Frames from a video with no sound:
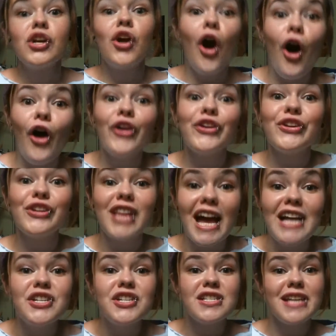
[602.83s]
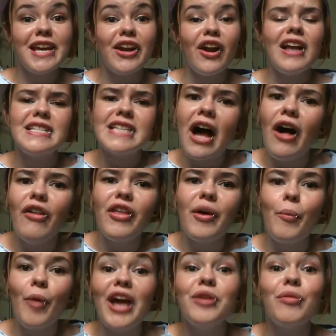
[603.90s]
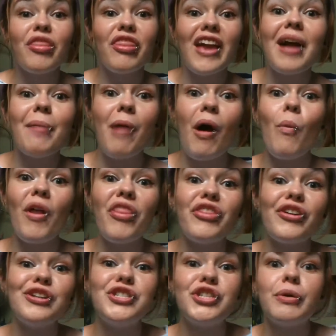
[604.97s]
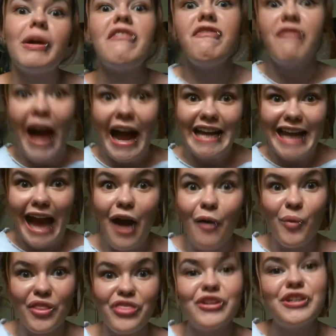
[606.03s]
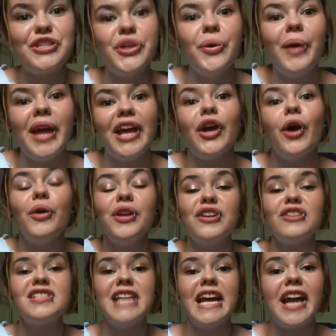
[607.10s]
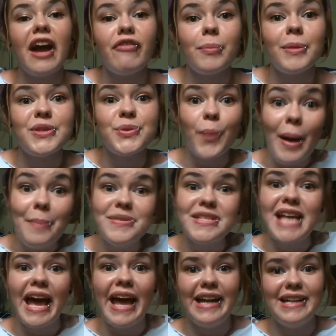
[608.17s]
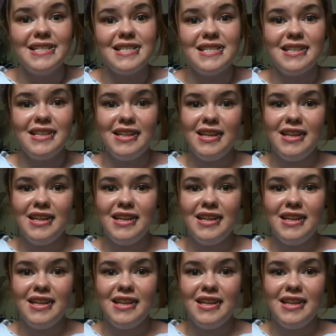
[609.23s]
Call your legislator and tell them what you think about what they're doing. Find out what they're doing. Go to your state government's website.